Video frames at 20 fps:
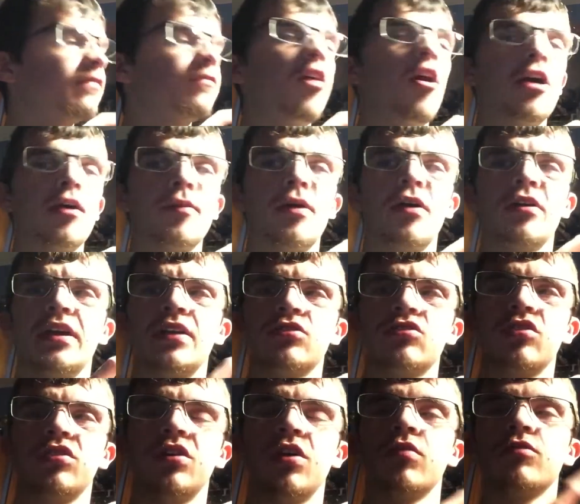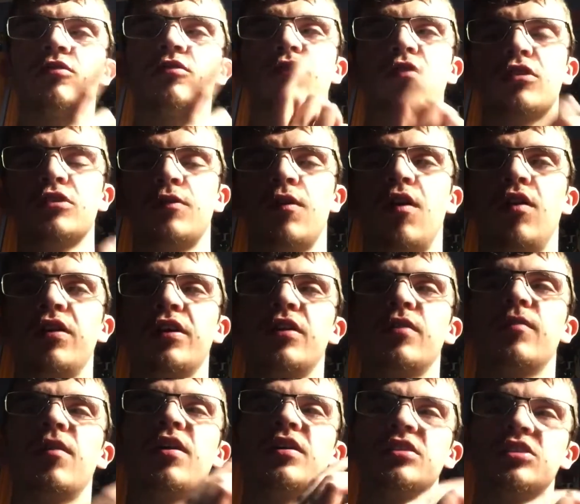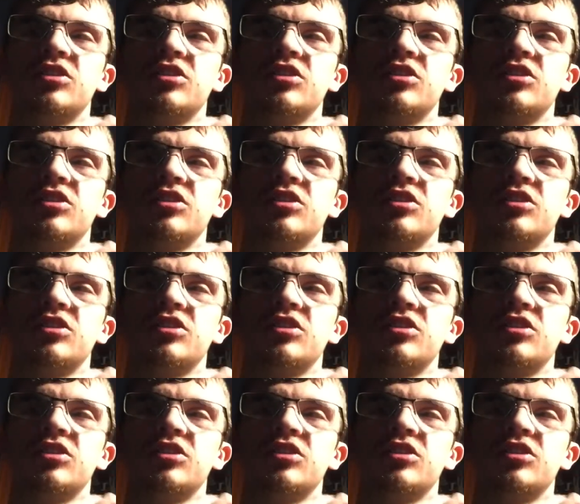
volume on Interloans, first volume on